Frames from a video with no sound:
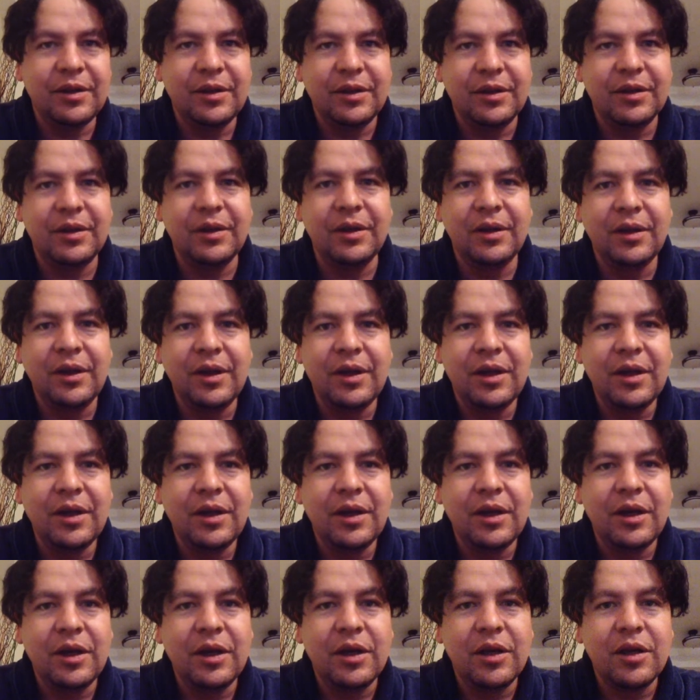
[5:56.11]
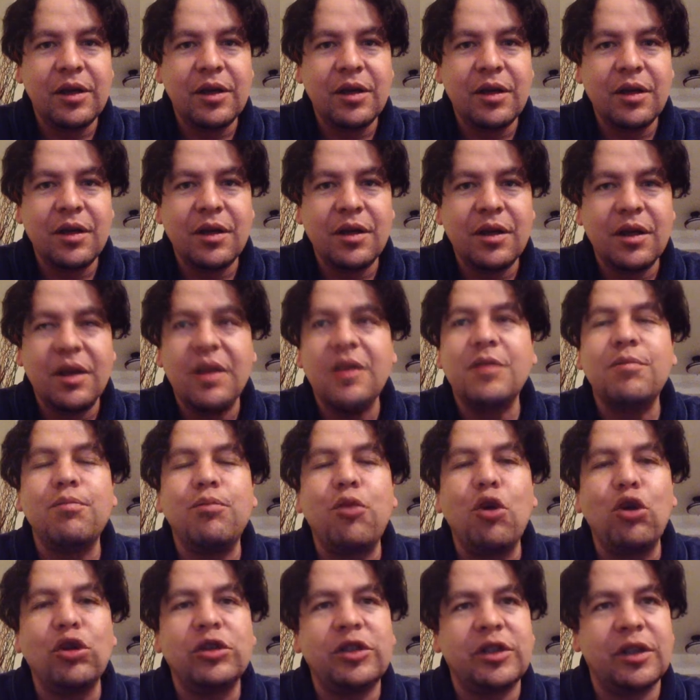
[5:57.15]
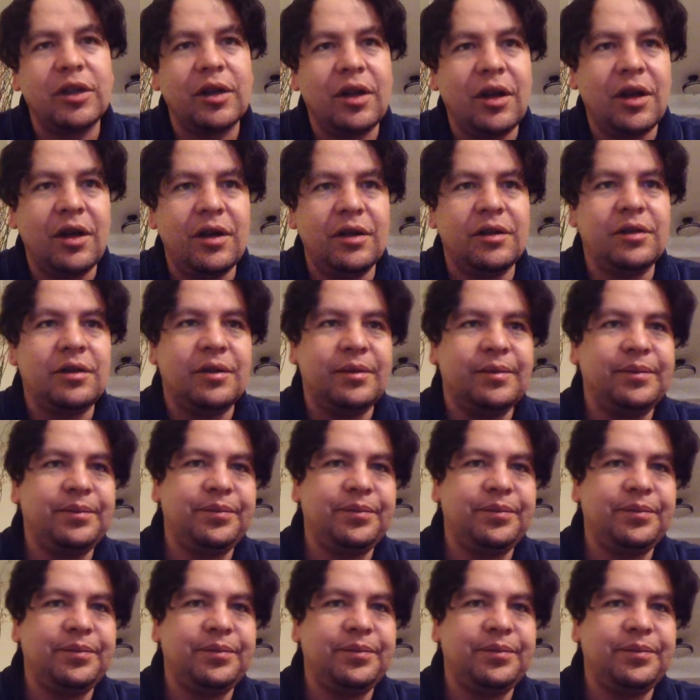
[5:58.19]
Huh? It's bullshit, guys.